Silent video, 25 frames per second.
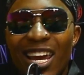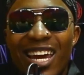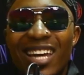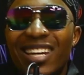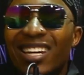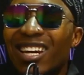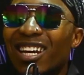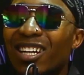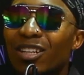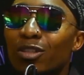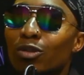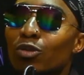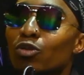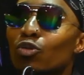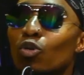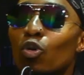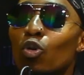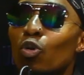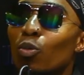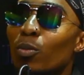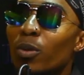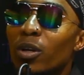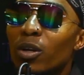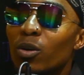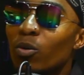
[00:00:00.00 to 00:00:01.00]
in
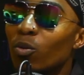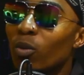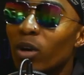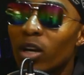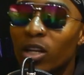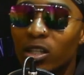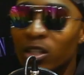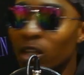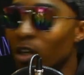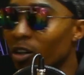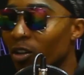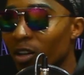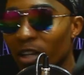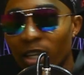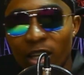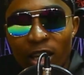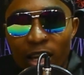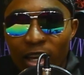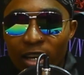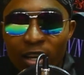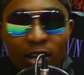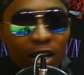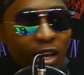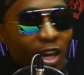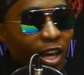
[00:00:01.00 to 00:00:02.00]
so many ways. I could
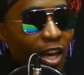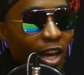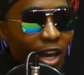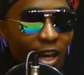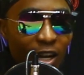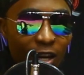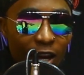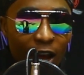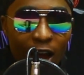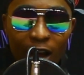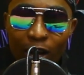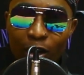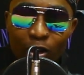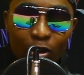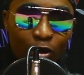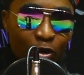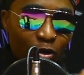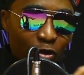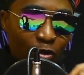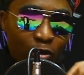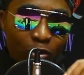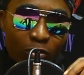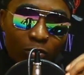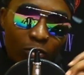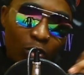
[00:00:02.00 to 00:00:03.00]

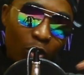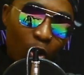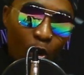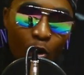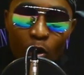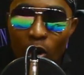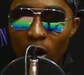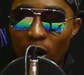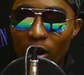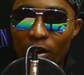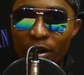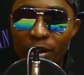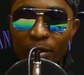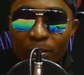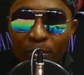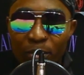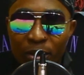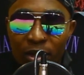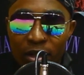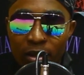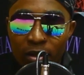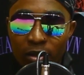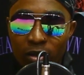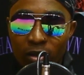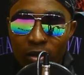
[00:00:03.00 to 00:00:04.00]
go
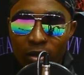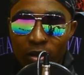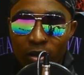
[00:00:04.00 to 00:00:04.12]
R&B,